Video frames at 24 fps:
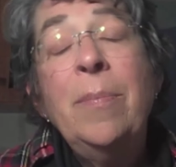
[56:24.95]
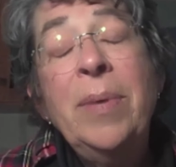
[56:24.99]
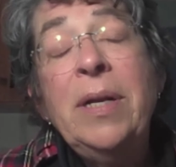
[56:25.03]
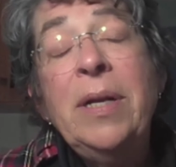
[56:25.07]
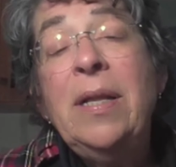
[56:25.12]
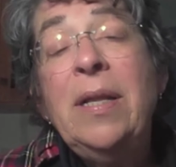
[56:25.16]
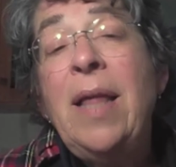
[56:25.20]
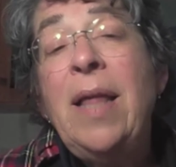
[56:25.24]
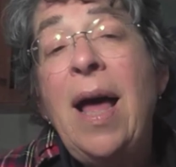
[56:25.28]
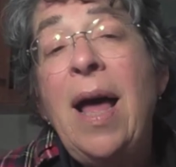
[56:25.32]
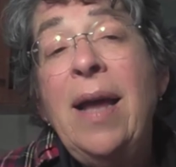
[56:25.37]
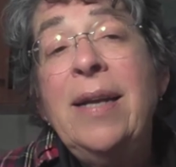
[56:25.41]

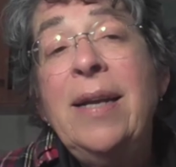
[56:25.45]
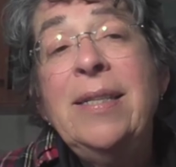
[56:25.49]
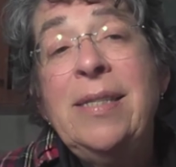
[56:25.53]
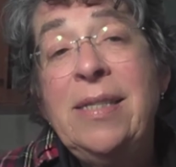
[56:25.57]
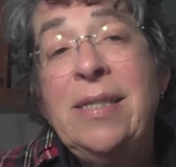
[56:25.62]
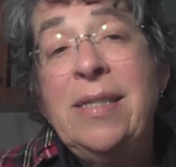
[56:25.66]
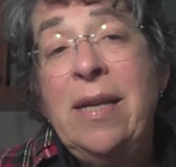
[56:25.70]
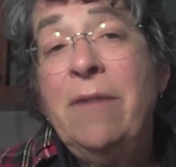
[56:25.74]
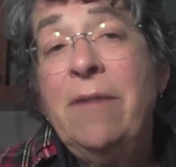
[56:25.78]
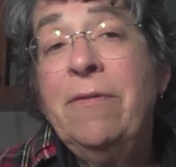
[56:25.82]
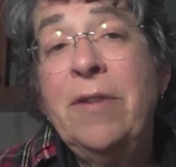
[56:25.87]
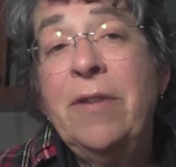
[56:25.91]
But a lot of
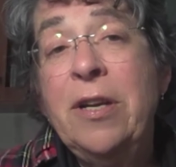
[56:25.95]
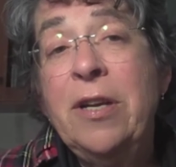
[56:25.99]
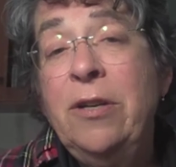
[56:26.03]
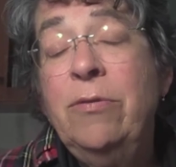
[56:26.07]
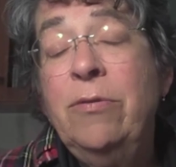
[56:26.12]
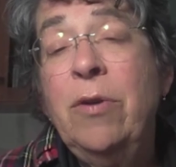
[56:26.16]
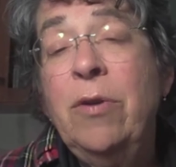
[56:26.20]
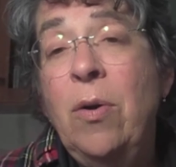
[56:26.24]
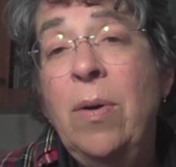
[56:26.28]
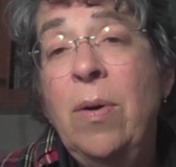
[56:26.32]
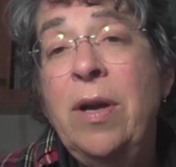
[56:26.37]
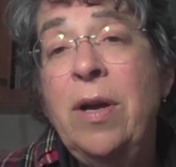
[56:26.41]
stuff can
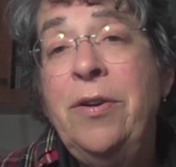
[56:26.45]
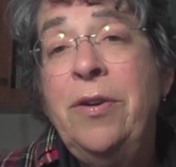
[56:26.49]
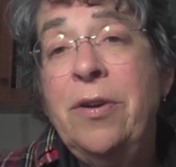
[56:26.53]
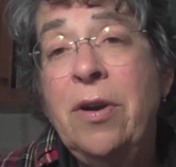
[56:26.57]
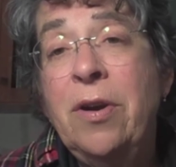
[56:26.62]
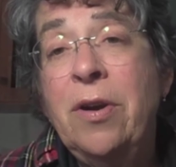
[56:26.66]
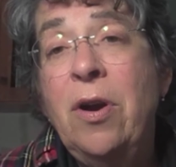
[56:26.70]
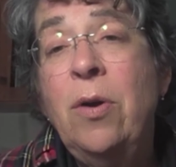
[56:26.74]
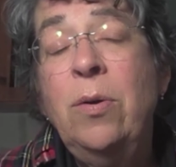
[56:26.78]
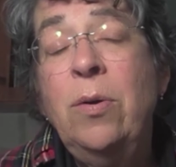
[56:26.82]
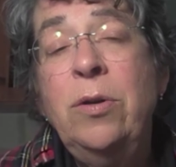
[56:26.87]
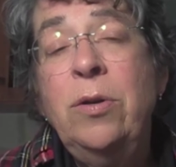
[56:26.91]
grow
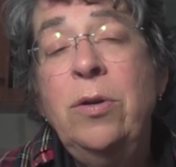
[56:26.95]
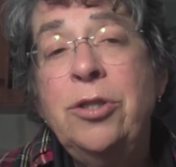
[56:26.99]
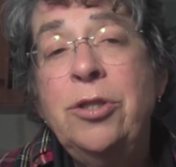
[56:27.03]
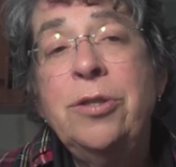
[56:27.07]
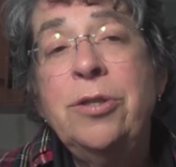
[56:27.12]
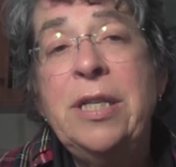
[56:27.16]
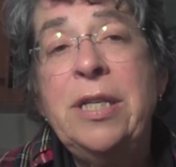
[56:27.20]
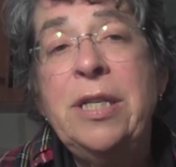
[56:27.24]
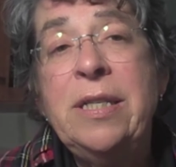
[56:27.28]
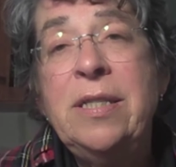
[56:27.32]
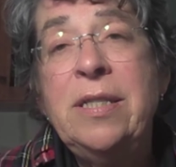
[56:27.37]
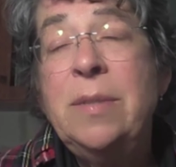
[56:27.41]
under oak
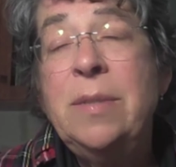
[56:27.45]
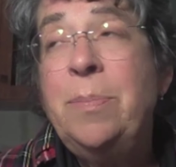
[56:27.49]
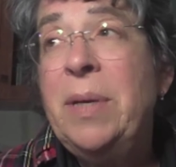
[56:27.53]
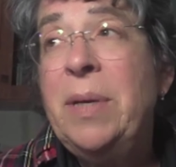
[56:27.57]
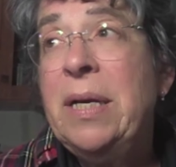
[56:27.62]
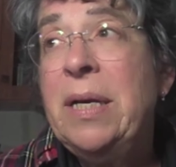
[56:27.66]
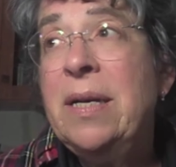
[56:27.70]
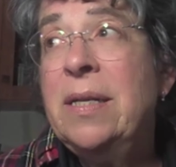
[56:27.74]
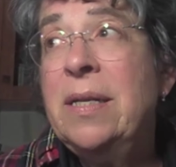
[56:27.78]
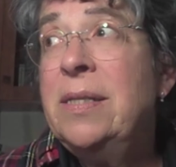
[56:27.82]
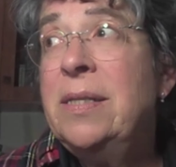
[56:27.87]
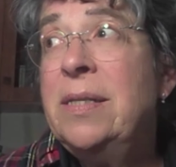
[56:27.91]
trees
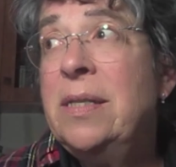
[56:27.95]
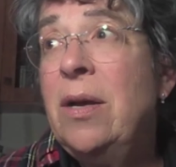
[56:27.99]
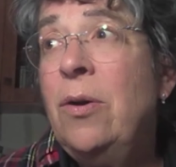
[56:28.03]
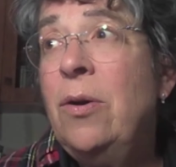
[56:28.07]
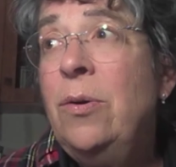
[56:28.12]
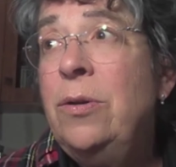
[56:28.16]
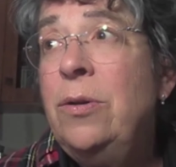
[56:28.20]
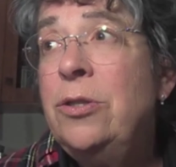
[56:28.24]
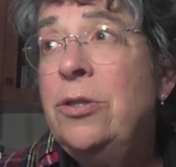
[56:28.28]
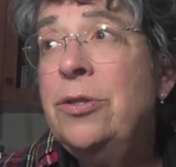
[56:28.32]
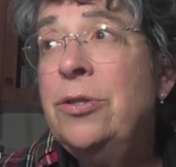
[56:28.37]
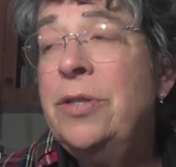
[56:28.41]
because
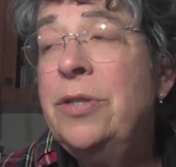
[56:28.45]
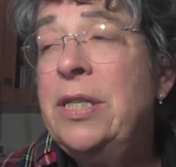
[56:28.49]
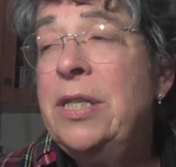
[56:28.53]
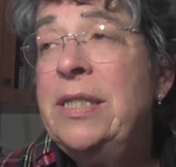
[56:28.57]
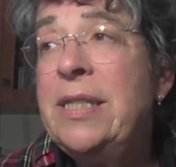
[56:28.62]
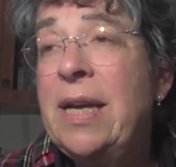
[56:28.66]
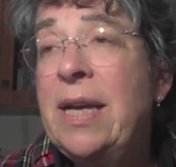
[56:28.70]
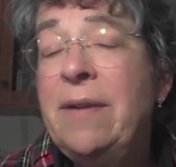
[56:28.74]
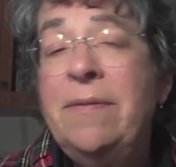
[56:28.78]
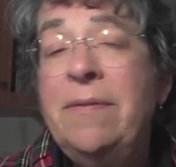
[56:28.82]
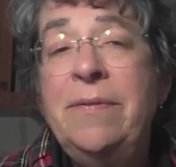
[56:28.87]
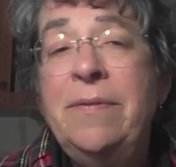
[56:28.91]
oak
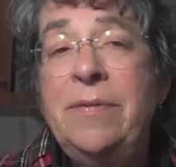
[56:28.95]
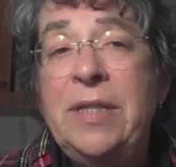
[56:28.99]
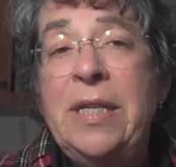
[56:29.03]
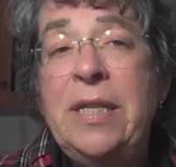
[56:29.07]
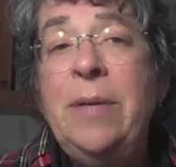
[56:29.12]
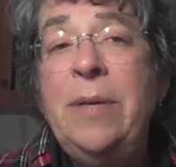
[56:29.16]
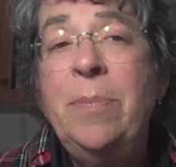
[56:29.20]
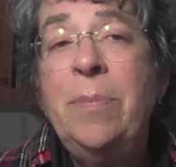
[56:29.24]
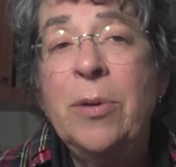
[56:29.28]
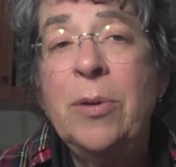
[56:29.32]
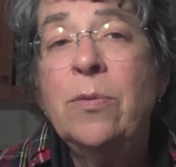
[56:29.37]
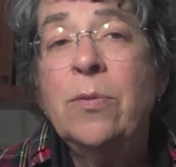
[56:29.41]
trees have
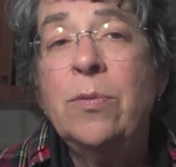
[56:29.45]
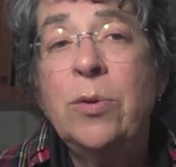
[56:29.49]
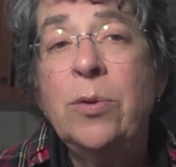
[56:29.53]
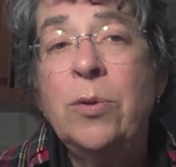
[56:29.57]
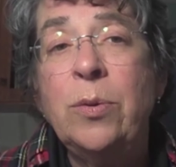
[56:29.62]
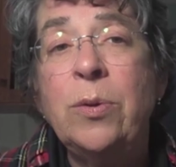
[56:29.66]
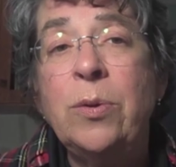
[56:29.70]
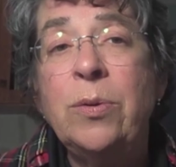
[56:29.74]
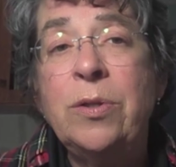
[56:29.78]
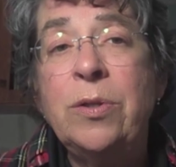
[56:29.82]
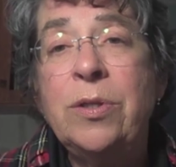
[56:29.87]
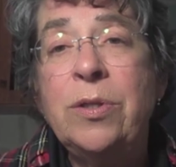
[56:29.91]
deeper
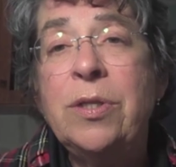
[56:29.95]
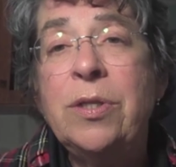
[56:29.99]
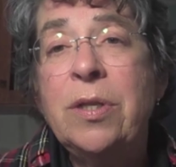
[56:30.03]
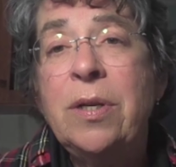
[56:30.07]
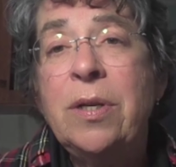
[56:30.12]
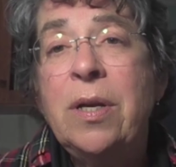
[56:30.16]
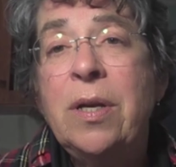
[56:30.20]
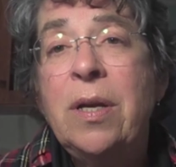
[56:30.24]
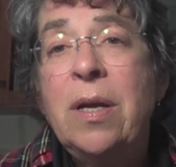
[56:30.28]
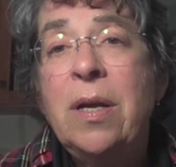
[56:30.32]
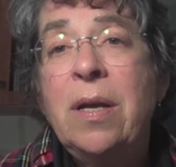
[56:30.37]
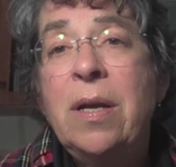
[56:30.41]
roots.
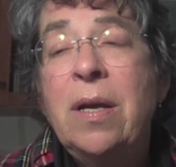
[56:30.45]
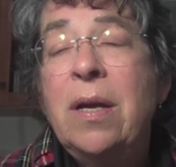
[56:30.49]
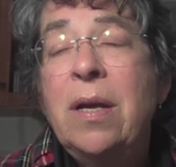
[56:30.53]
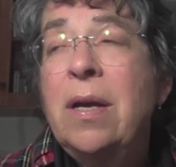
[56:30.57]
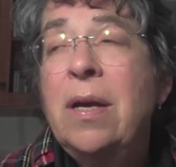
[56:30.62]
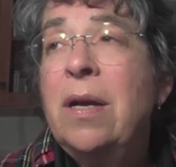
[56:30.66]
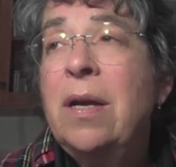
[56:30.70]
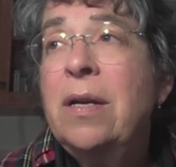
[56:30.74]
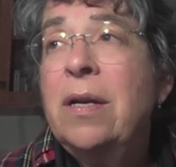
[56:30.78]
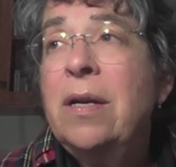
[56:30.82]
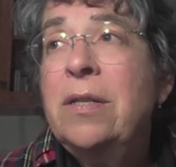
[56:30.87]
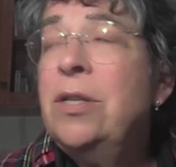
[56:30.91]

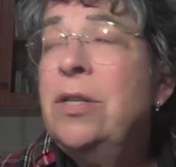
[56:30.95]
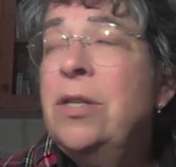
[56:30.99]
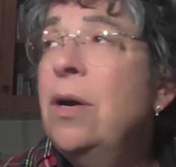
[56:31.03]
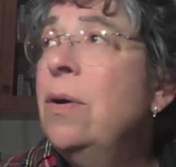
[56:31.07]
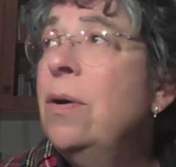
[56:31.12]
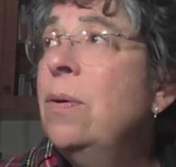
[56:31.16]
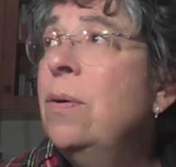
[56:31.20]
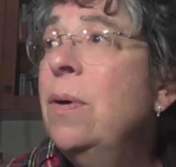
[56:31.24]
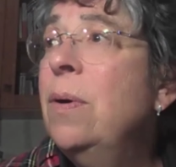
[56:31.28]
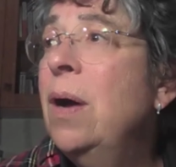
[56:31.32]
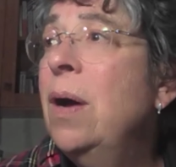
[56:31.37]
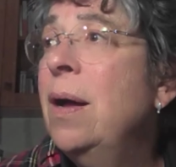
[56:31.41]

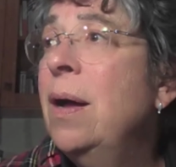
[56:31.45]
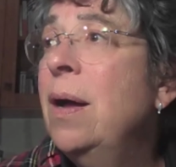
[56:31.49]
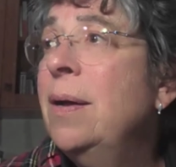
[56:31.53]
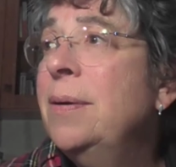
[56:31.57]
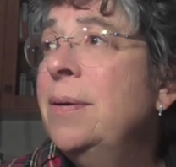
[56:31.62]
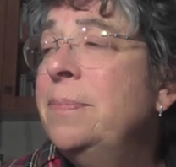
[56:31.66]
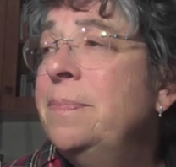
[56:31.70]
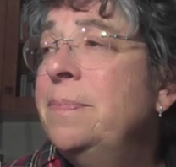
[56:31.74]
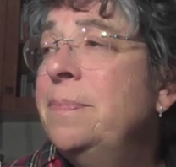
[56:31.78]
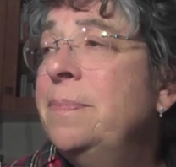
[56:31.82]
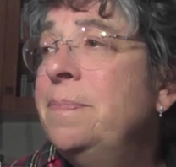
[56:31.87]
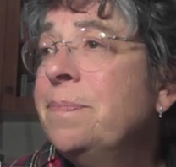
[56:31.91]
So
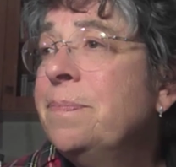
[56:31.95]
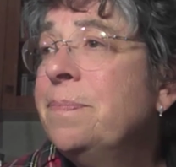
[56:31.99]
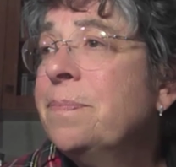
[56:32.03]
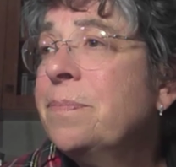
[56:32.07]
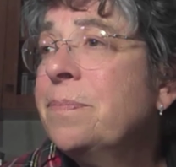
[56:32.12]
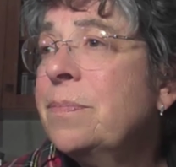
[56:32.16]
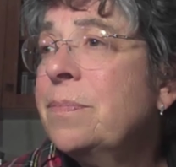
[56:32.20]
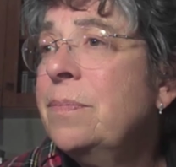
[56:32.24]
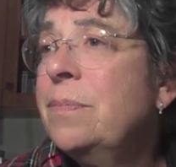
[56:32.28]
um,